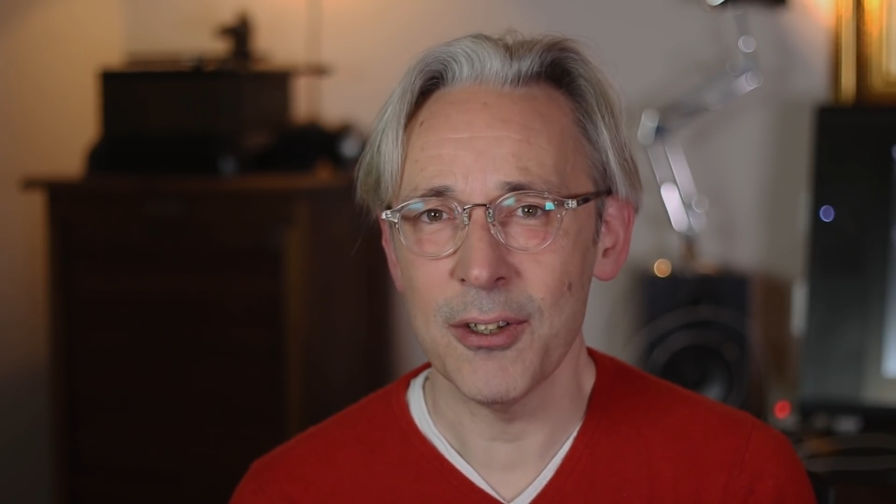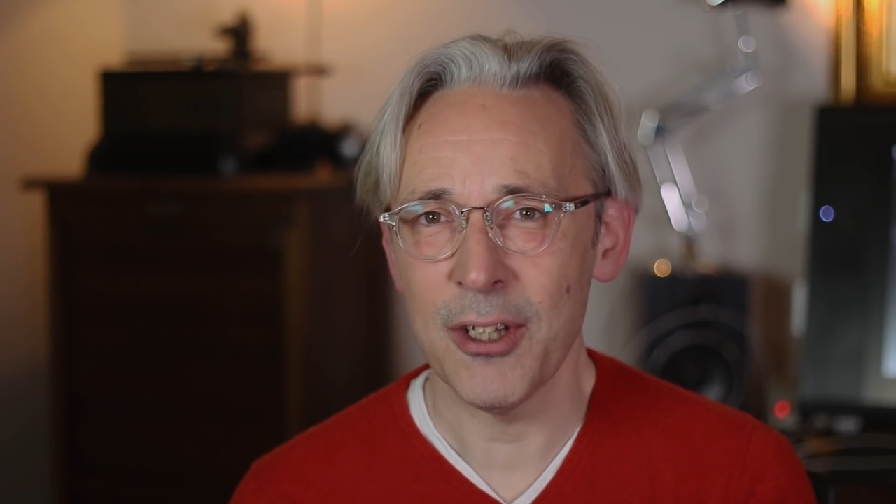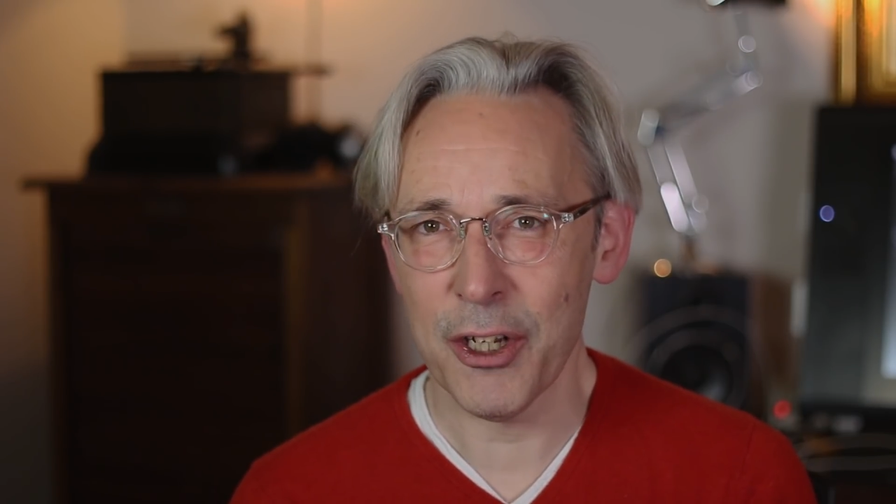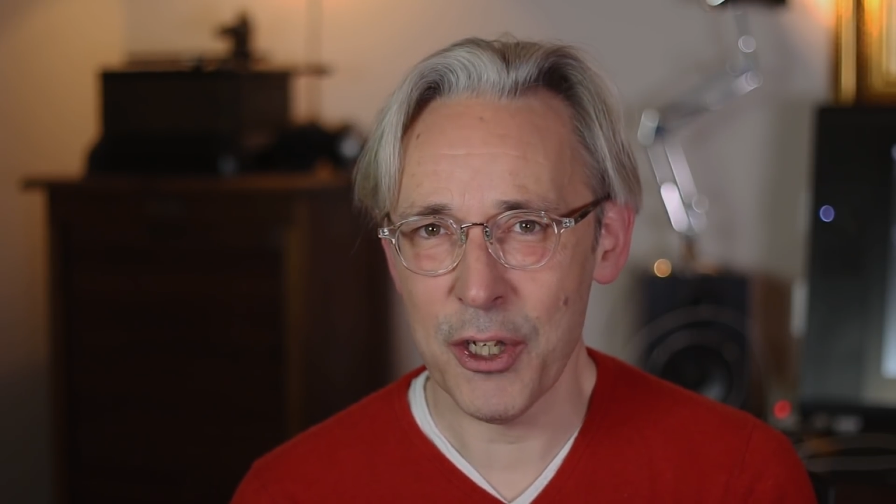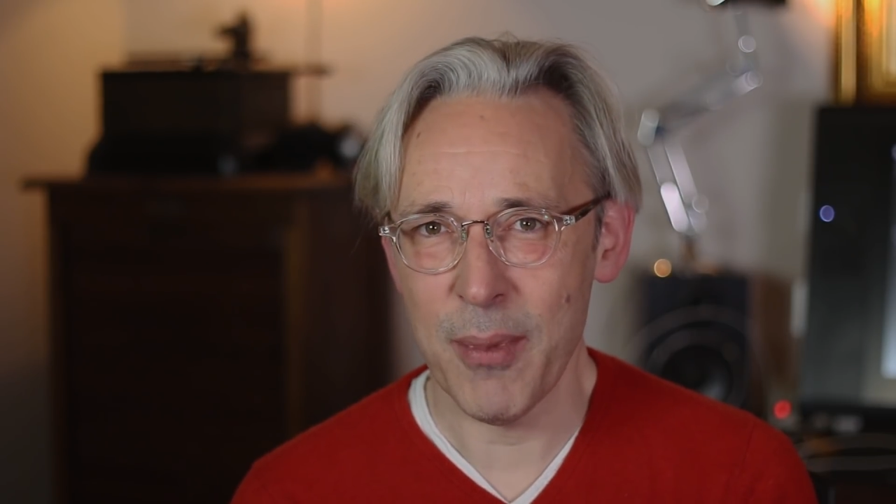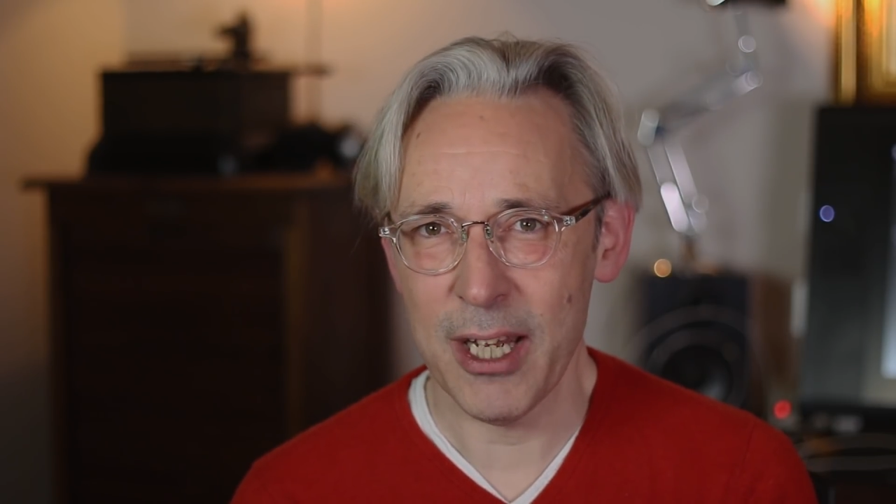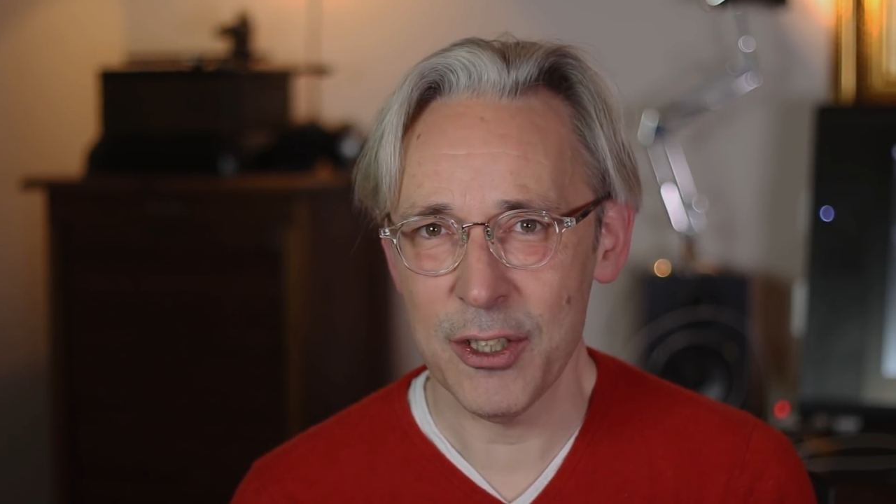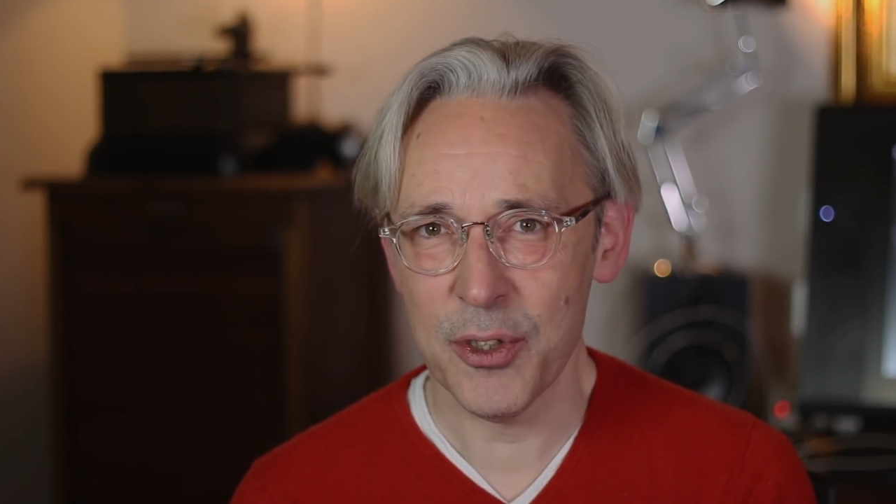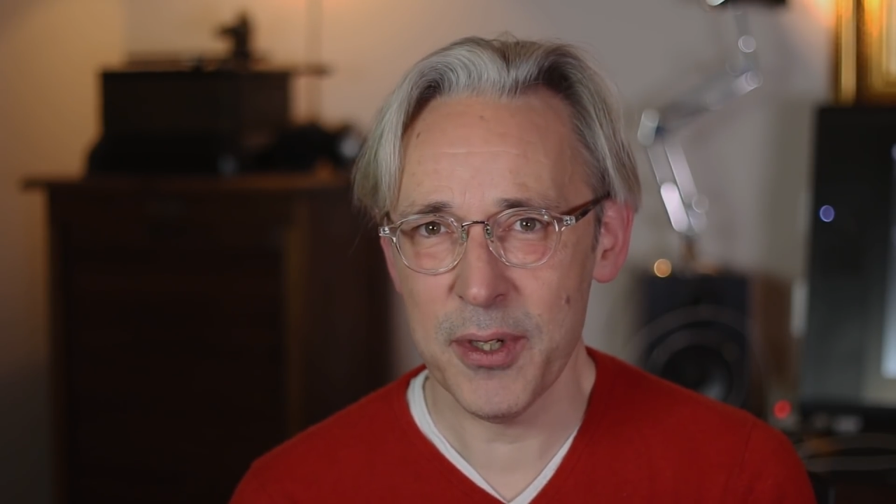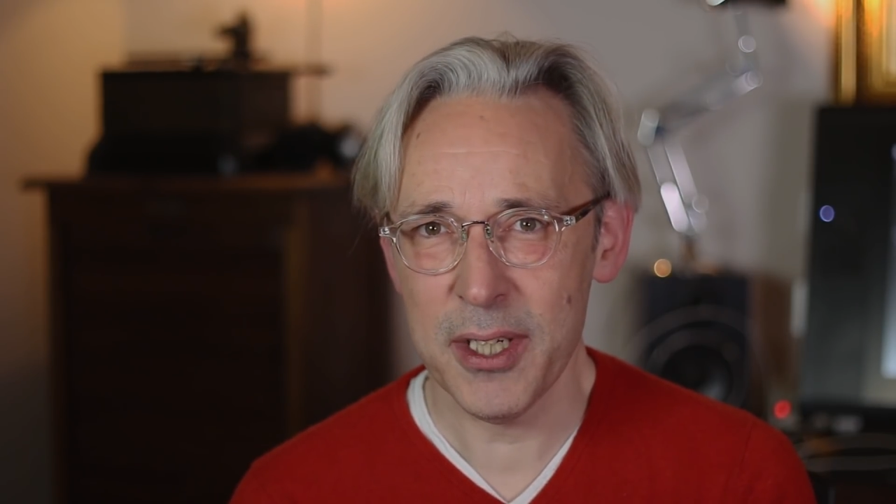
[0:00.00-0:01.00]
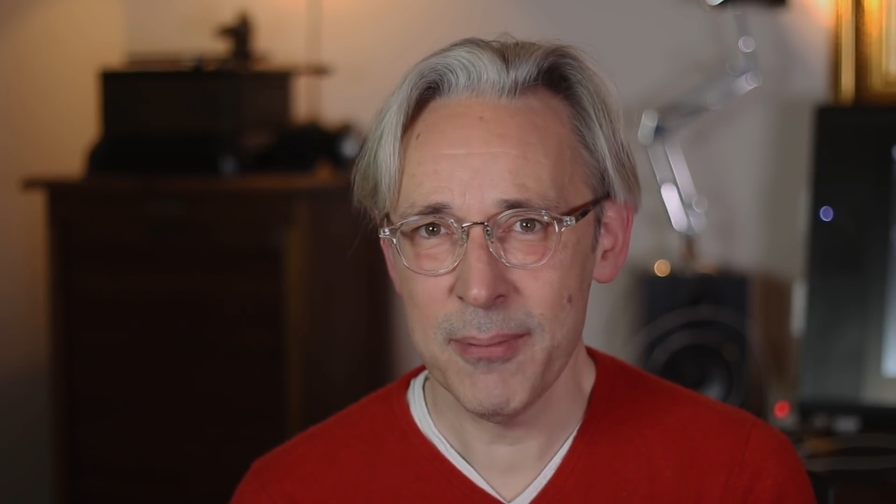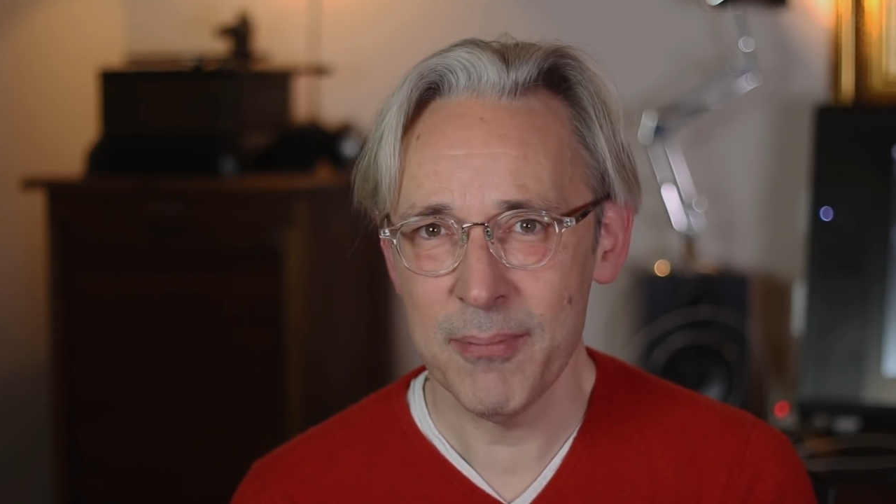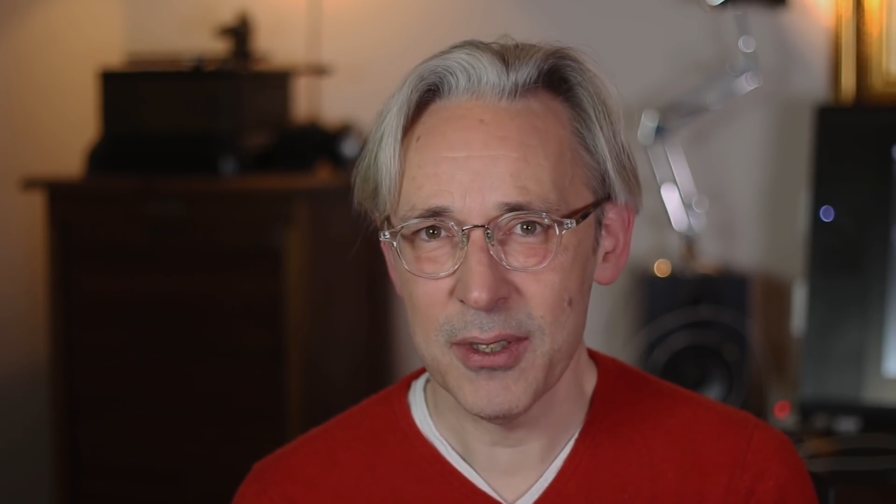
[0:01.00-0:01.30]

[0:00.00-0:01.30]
a documentary,